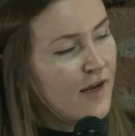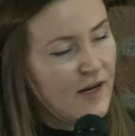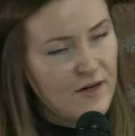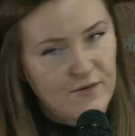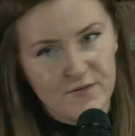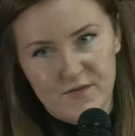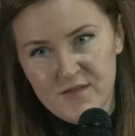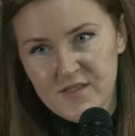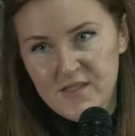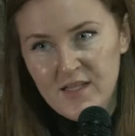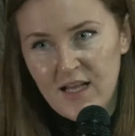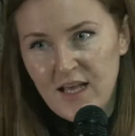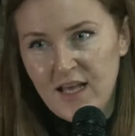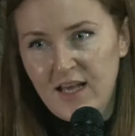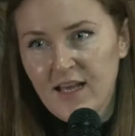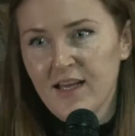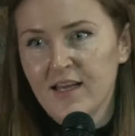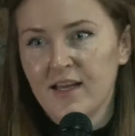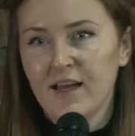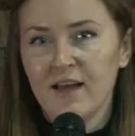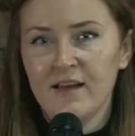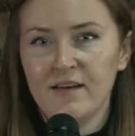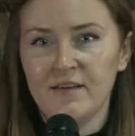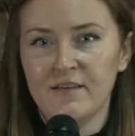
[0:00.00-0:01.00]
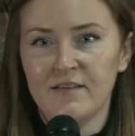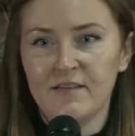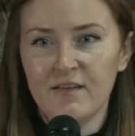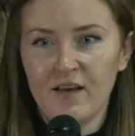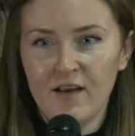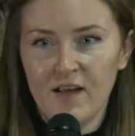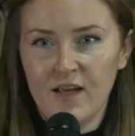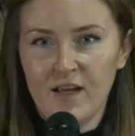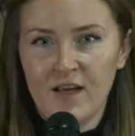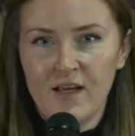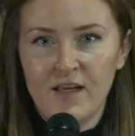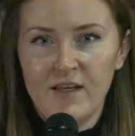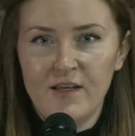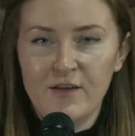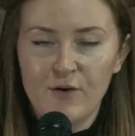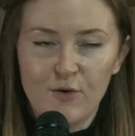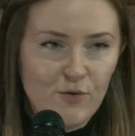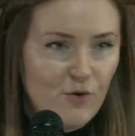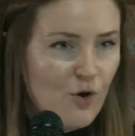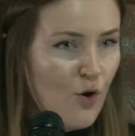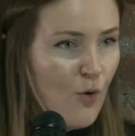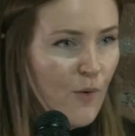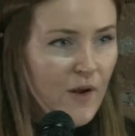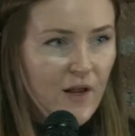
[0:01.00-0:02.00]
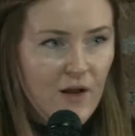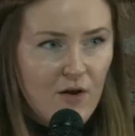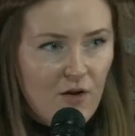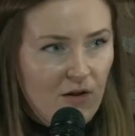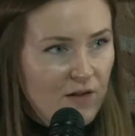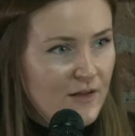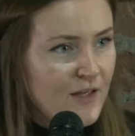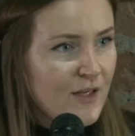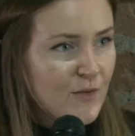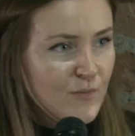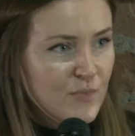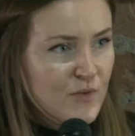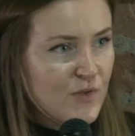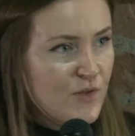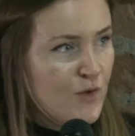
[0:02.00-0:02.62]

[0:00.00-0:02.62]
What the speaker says: kind of slang and, knowing all the